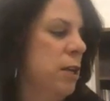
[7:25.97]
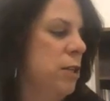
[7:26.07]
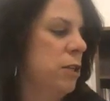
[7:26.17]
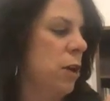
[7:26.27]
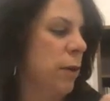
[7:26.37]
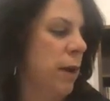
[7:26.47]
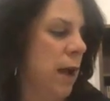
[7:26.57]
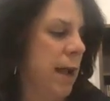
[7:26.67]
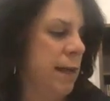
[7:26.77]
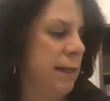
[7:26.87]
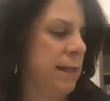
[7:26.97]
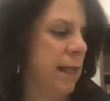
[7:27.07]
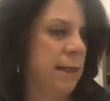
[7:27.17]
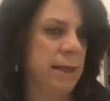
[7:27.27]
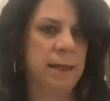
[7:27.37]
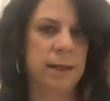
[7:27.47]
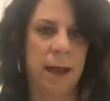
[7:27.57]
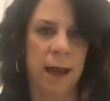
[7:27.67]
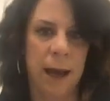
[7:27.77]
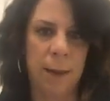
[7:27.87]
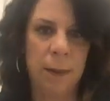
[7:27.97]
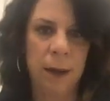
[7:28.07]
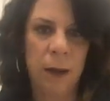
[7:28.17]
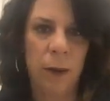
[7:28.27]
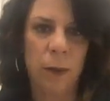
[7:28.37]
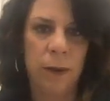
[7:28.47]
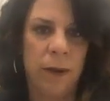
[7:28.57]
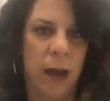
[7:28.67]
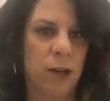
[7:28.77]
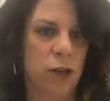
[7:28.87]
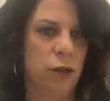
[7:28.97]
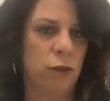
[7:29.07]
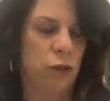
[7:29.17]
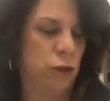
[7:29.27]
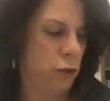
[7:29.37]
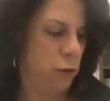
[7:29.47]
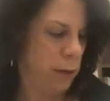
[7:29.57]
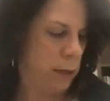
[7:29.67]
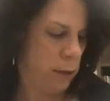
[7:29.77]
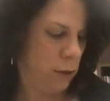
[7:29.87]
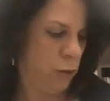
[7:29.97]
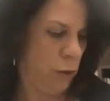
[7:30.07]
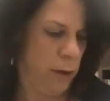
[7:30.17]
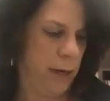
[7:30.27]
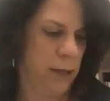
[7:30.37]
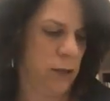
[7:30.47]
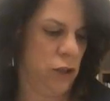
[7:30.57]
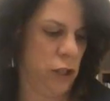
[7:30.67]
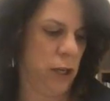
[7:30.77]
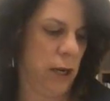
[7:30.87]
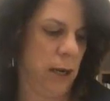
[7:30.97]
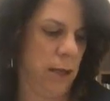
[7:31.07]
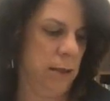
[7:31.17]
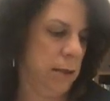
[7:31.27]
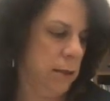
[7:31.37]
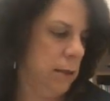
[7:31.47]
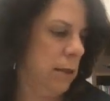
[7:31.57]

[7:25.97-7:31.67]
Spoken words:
So when I set this up, we've got Choo Choo and Notorious chains.